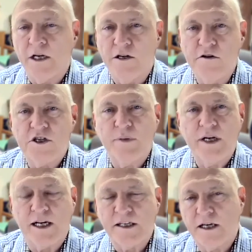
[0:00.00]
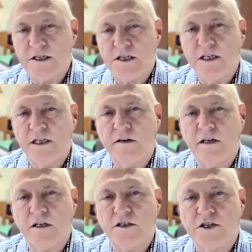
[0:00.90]
Used to be I tested
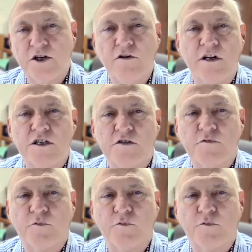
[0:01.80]
students